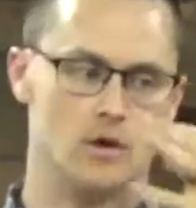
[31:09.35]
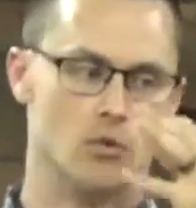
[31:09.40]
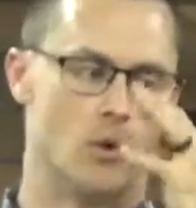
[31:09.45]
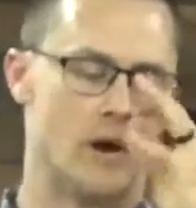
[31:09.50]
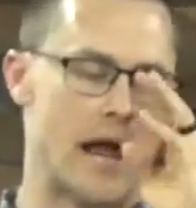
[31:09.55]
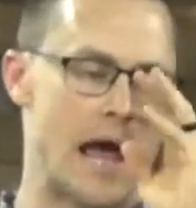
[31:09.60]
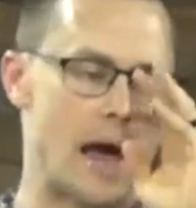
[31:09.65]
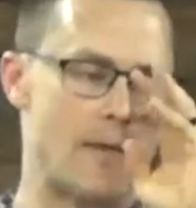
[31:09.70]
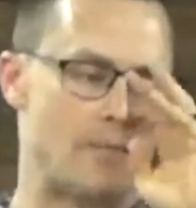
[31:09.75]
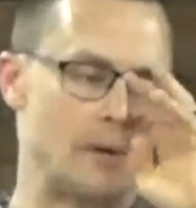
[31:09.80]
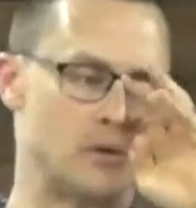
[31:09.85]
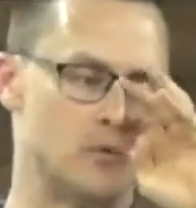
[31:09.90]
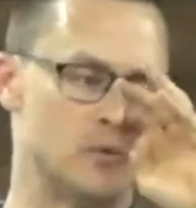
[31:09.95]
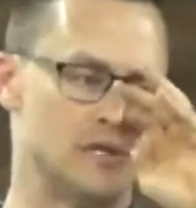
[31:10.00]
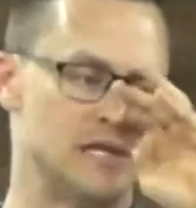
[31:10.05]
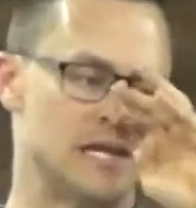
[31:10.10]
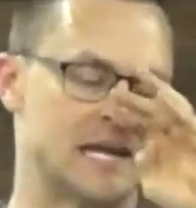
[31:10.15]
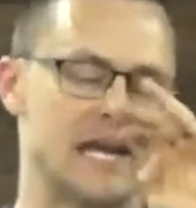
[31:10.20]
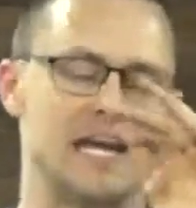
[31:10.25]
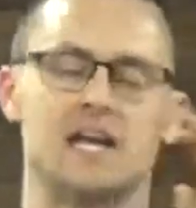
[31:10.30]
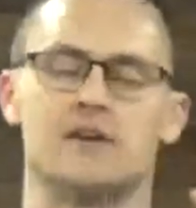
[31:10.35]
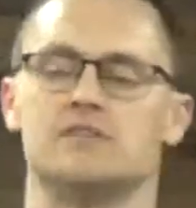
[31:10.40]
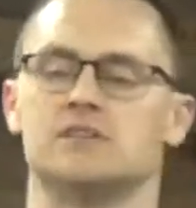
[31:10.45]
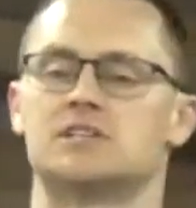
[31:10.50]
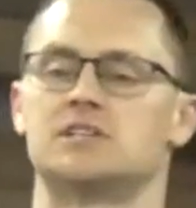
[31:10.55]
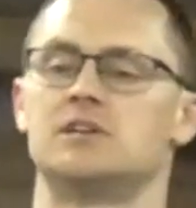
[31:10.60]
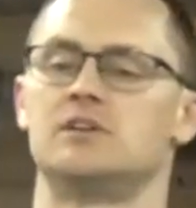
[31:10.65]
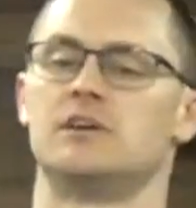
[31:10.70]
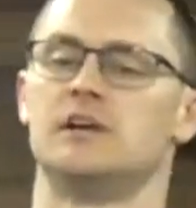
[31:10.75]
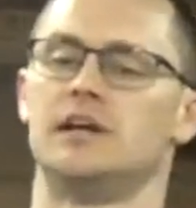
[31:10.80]
What happened when the king of
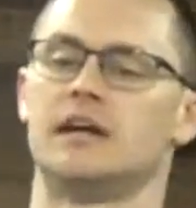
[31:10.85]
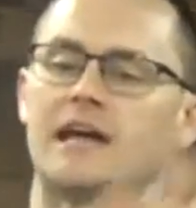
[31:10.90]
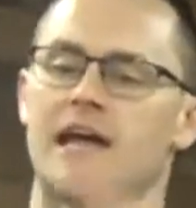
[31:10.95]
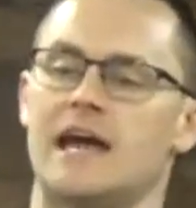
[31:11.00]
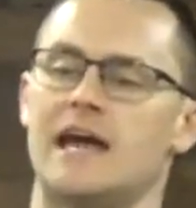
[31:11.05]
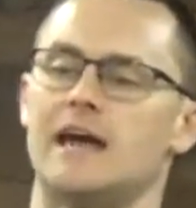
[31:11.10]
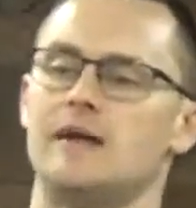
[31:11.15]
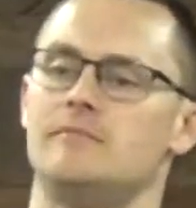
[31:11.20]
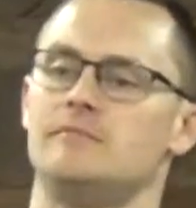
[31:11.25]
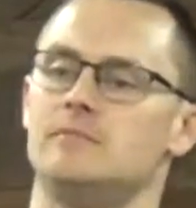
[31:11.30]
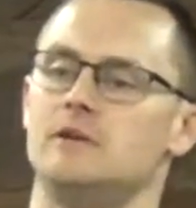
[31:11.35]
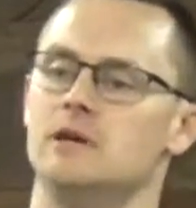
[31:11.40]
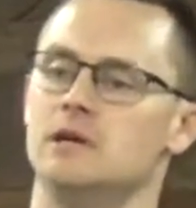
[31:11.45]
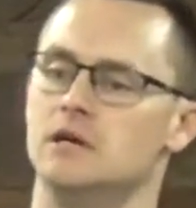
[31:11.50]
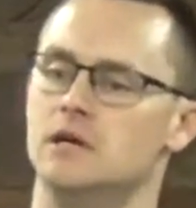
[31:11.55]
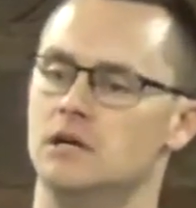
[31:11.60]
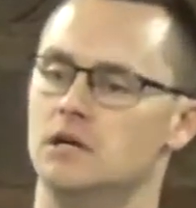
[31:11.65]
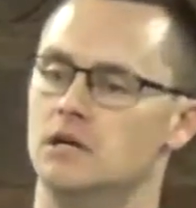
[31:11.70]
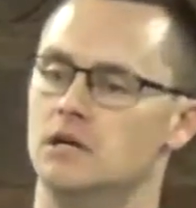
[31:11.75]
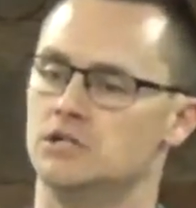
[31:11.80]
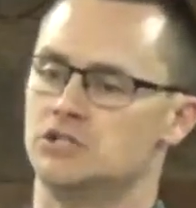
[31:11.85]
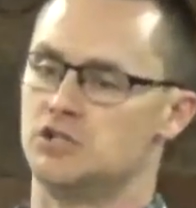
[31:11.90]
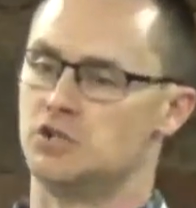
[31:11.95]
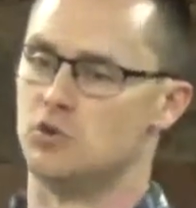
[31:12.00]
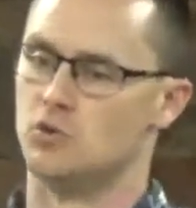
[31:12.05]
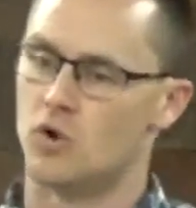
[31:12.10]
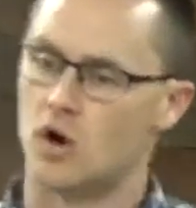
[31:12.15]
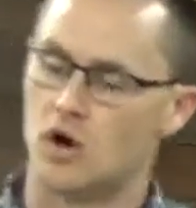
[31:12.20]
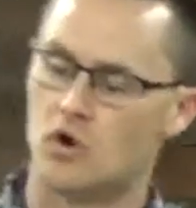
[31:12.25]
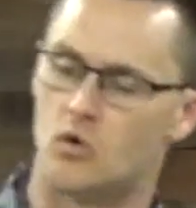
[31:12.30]
Assyria came
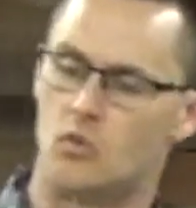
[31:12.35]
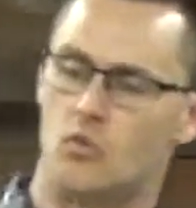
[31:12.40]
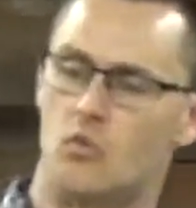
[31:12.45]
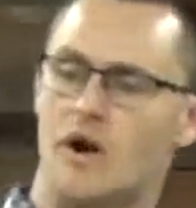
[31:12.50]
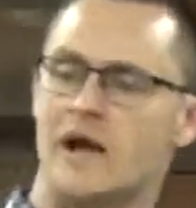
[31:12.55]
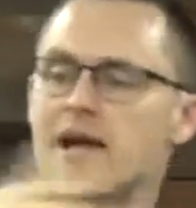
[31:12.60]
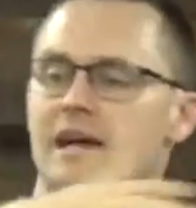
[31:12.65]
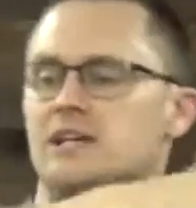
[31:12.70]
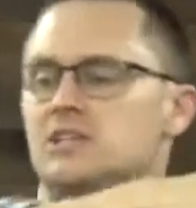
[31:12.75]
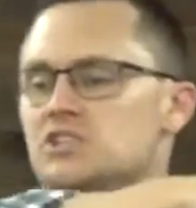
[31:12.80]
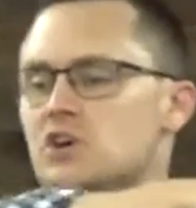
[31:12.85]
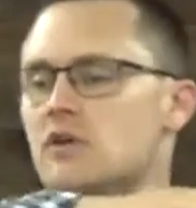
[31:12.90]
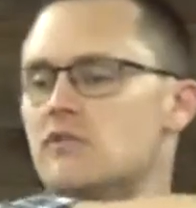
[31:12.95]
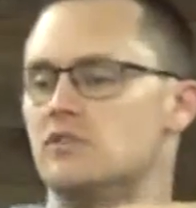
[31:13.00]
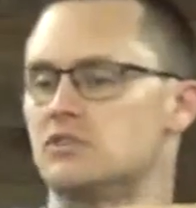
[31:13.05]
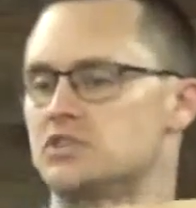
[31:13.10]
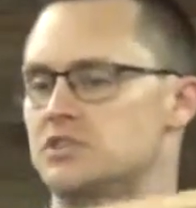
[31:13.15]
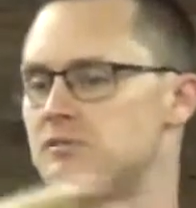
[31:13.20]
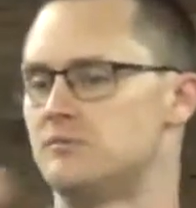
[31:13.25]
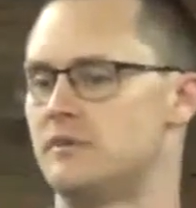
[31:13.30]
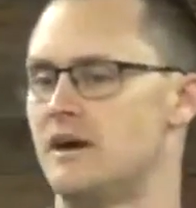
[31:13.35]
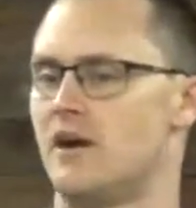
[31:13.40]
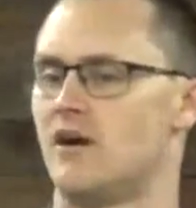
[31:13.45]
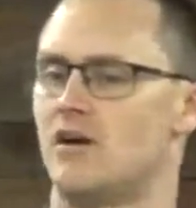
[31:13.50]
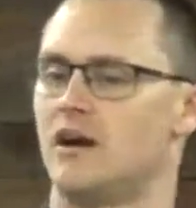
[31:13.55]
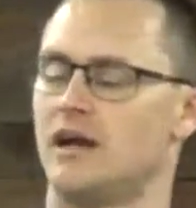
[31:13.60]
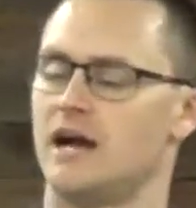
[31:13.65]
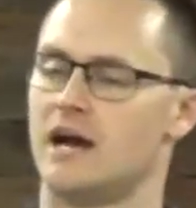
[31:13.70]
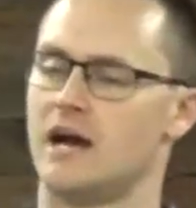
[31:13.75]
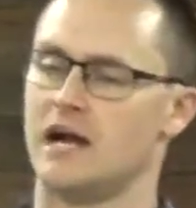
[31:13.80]
to raise over
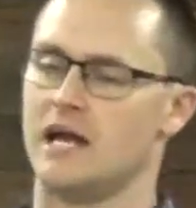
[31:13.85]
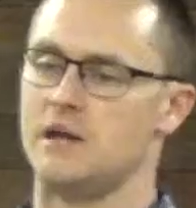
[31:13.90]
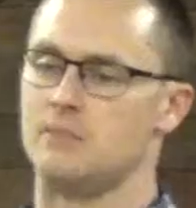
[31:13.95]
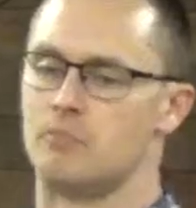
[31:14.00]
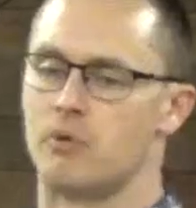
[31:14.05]
Samaria?